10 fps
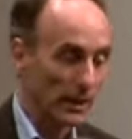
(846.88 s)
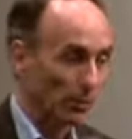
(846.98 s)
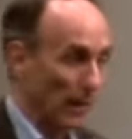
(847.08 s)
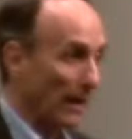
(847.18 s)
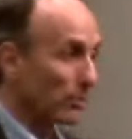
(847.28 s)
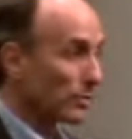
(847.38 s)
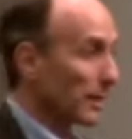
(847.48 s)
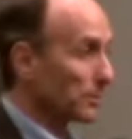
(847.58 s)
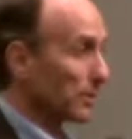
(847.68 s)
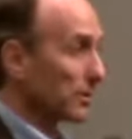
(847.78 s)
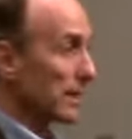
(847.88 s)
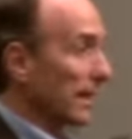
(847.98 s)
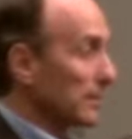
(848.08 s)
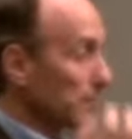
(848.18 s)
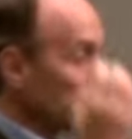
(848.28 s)
Now, Roundup turns
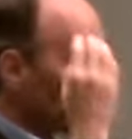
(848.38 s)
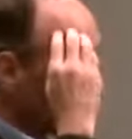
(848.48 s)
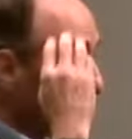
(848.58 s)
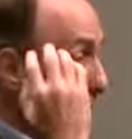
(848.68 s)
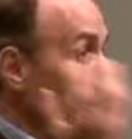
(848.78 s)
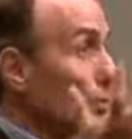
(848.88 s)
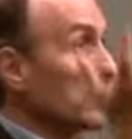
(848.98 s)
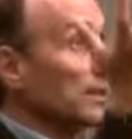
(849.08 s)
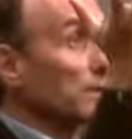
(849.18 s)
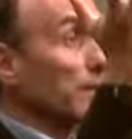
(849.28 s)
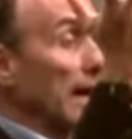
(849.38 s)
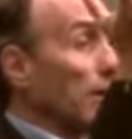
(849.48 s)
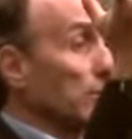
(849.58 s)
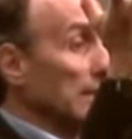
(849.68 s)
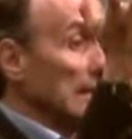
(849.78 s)
out to be so used, it's
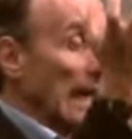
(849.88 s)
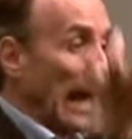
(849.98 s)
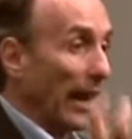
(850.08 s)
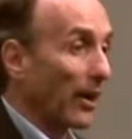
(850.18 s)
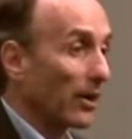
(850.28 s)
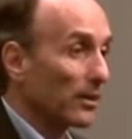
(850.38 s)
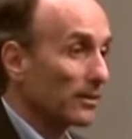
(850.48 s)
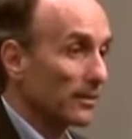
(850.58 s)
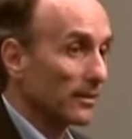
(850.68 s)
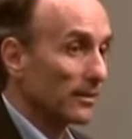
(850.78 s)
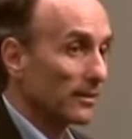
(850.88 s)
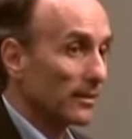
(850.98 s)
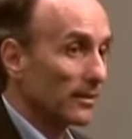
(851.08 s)
found in the air,